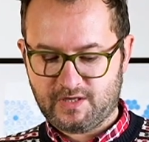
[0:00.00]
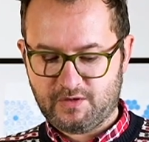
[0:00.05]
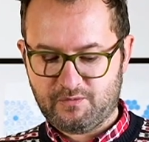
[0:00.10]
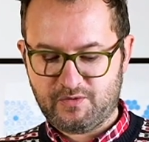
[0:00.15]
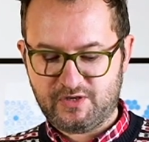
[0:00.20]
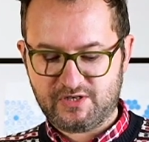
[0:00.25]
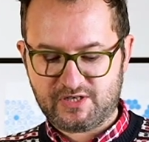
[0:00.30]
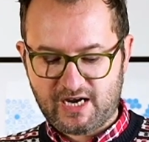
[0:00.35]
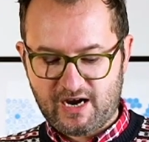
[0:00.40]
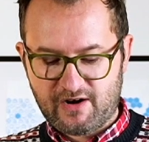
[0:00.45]

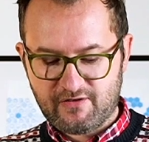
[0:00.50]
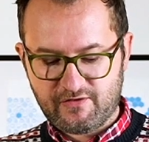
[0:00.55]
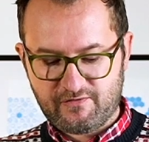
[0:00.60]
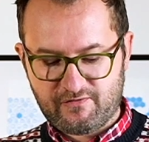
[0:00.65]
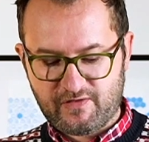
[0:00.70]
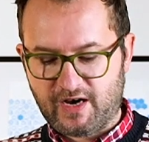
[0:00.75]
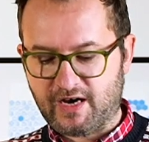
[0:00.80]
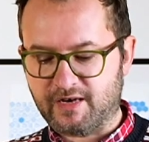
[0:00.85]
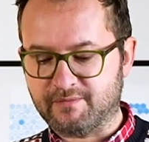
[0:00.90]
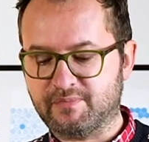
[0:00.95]
We're
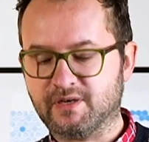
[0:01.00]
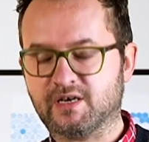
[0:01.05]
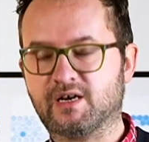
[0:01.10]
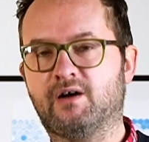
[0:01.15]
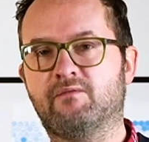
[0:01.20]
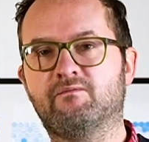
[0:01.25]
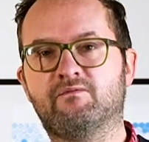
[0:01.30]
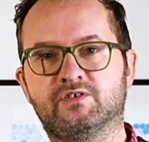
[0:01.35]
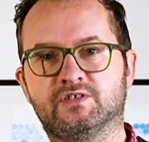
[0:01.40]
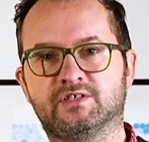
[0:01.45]
terrified but
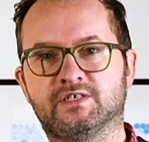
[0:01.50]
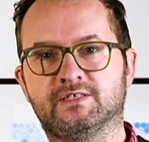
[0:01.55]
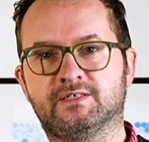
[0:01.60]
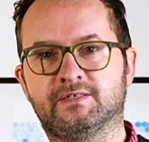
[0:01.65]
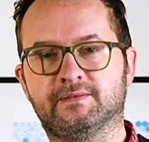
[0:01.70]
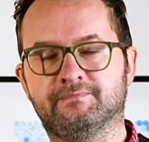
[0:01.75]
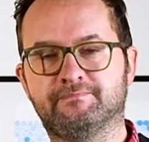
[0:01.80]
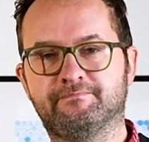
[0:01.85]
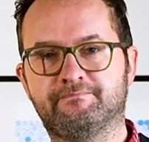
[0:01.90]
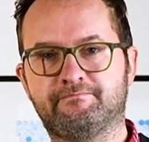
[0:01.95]
comforted.
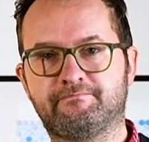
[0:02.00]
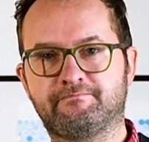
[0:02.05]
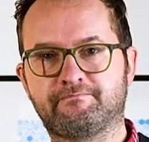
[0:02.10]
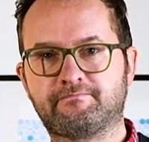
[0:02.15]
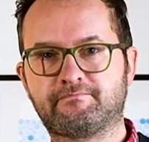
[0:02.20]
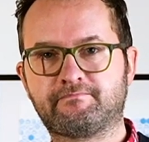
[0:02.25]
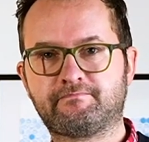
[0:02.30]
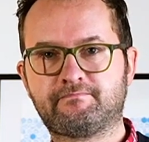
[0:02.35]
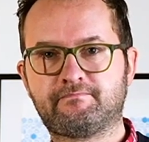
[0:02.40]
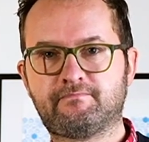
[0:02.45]

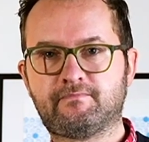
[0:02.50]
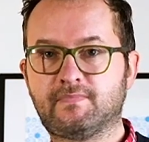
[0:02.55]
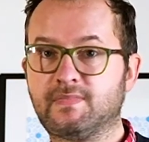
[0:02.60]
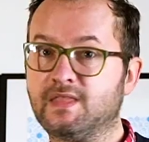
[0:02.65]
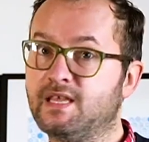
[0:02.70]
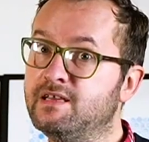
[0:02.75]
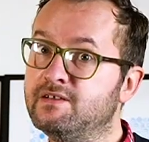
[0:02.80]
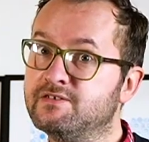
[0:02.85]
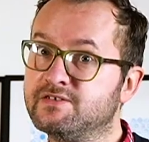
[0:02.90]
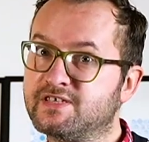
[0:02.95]

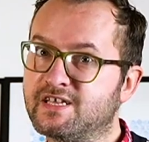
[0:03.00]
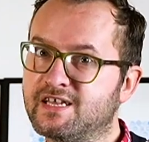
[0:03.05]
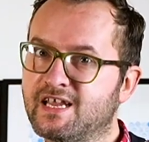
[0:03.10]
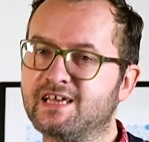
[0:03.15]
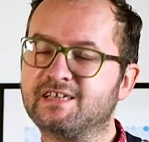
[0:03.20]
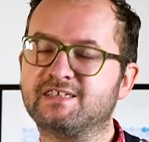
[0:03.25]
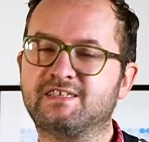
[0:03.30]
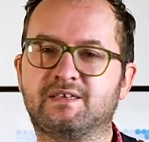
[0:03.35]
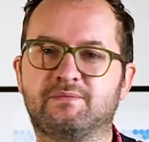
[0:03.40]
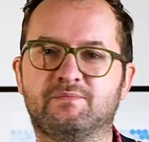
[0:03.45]
Here's the
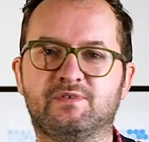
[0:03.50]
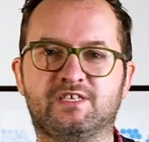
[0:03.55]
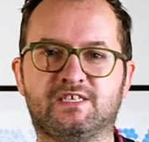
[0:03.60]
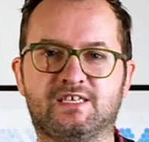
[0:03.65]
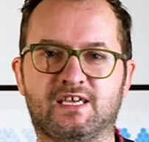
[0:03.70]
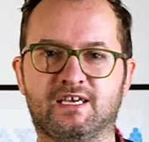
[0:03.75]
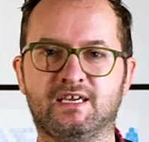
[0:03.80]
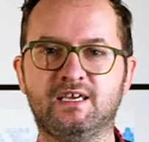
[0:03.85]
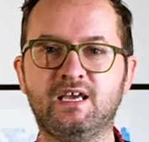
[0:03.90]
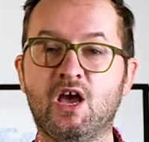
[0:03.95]
next thing we
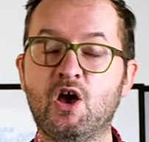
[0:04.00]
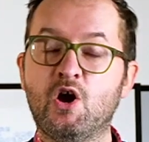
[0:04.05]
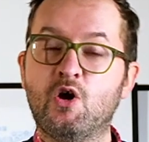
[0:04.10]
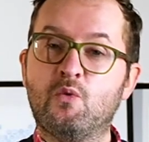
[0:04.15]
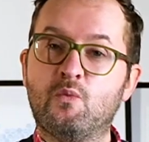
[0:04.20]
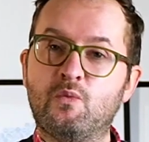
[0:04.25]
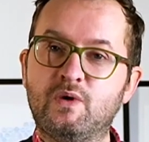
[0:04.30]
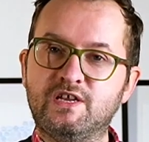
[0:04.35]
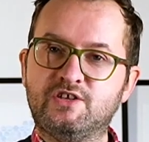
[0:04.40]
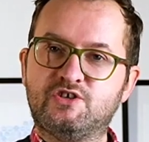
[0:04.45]
see.
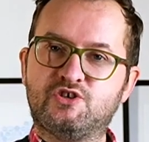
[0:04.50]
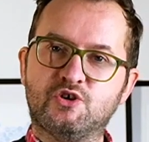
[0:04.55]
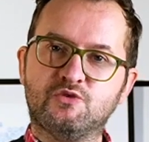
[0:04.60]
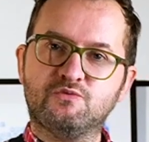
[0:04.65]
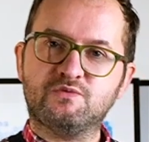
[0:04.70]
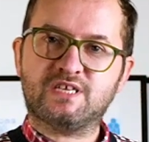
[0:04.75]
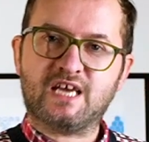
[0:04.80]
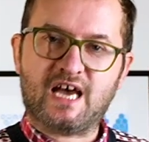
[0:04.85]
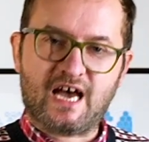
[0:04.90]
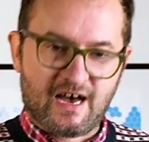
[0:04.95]
We
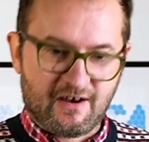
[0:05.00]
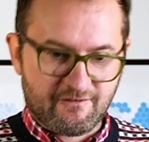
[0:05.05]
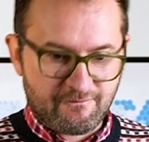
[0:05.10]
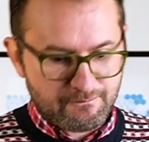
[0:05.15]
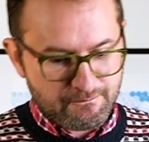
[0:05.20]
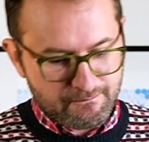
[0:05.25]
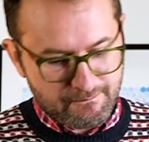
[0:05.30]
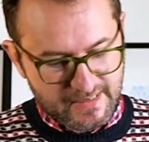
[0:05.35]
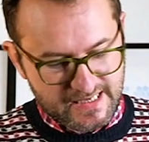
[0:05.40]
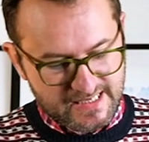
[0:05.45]
don't have
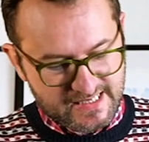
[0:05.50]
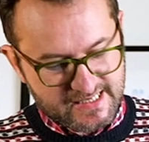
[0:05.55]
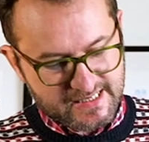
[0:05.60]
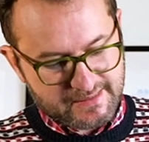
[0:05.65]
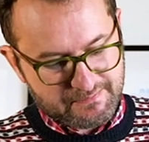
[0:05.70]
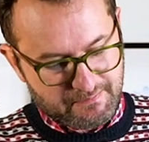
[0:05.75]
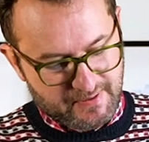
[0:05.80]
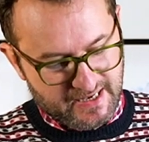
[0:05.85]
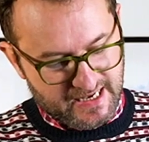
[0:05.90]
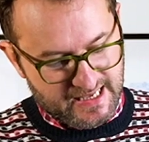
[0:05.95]

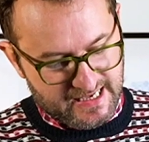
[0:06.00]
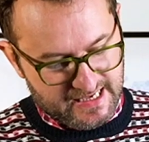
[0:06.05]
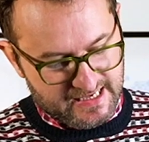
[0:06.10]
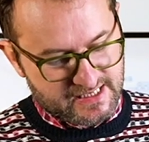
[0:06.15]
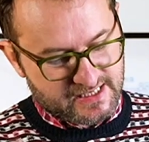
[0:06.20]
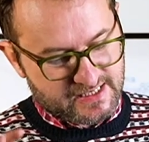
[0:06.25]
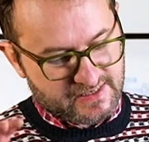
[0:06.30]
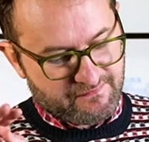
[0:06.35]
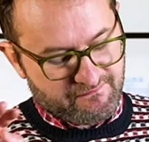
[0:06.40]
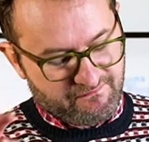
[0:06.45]

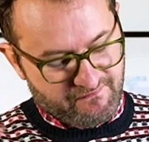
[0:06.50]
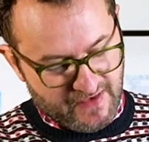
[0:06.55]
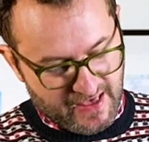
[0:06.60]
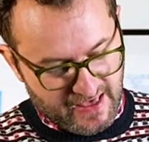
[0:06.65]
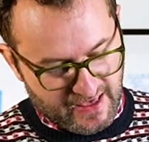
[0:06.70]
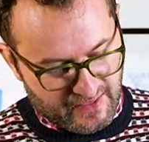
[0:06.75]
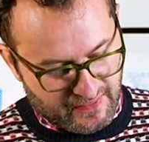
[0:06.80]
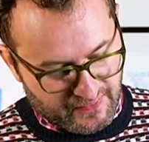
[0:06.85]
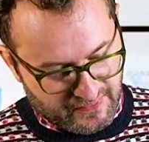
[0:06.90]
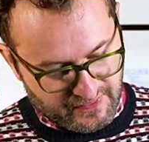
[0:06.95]
misplaced
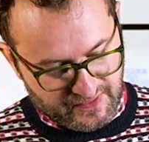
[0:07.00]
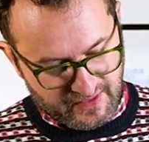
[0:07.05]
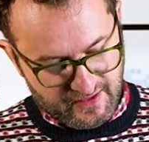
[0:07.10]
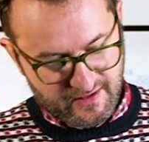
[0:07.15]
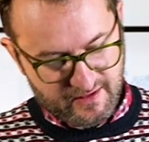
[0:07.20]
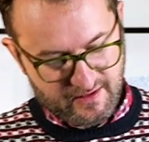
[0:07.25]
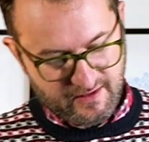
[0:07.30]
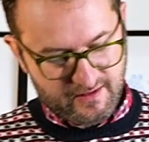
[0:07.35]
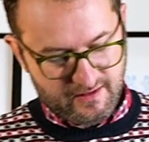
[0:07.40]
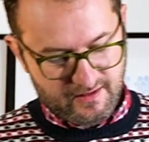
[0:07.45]
faith.
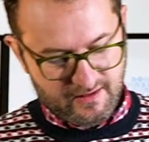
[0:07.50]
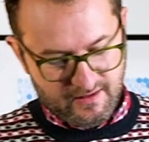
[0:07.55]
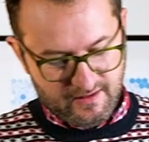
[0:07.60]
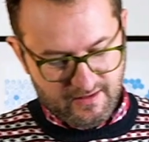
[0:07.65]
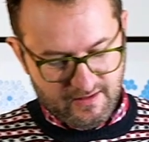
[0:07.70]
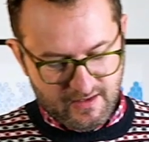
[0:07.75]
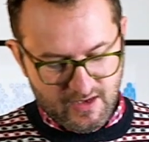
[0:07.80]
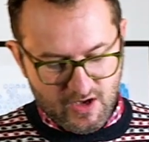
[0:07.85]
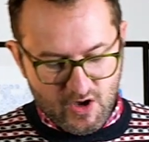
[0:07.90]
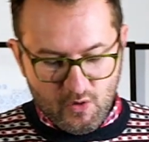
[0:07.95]

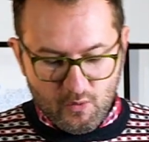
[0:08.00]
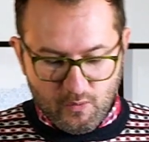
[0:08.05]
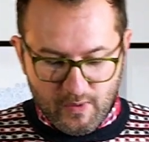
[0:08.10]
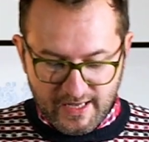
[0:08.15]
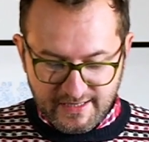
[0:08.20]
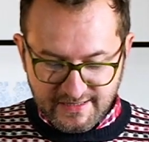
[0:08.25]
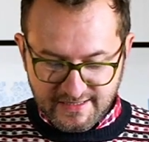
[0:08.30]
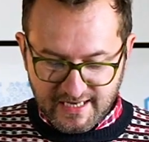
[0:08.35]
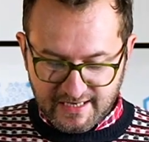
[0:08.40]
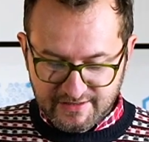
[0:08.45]

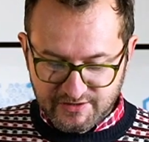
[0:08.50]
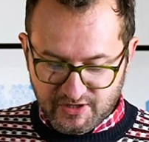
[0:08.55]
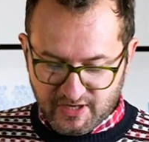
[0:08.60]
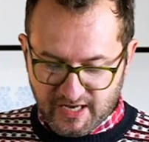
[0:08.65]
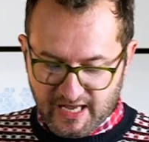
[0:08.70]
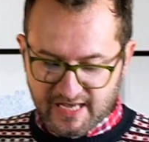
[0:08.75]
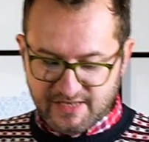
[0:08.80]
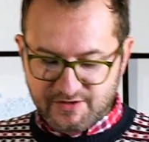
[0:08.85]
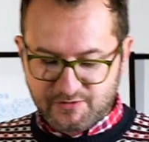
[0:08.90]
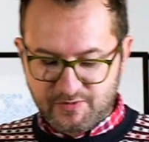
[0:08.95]
When Daniel
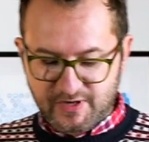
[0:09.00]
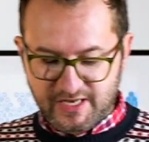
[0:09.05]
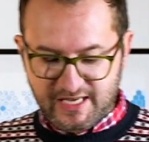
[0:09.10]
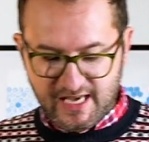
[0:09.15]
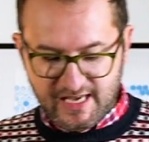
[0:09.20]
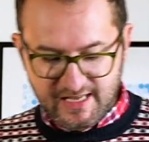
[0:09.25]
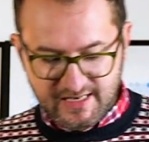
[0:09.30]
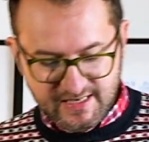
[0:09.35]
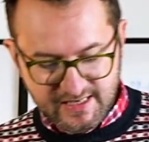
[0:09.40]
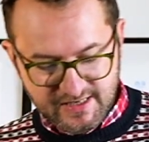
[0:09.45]
has
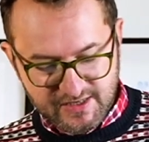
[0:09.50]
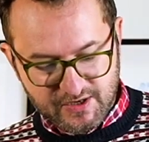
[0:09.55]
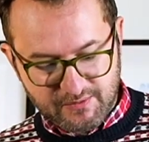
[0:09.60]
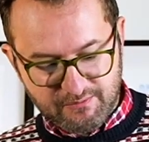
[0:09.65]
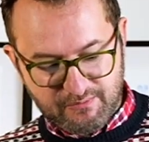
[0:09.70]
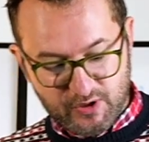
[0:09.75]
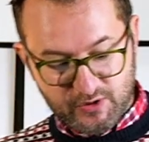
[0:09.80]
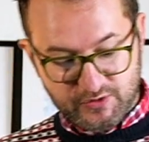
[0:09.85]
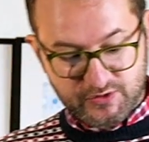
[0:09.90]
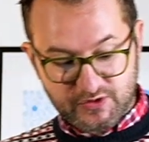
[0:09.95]
regained his
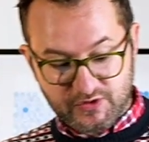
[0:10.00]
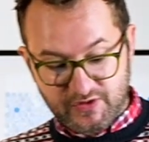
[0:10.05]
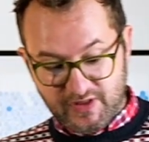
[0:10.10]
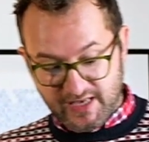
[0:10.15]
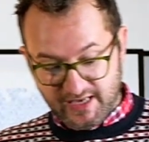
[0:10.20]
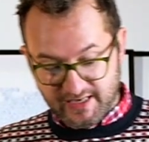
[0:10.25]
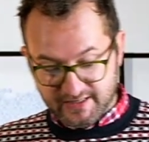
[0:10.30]
composure, the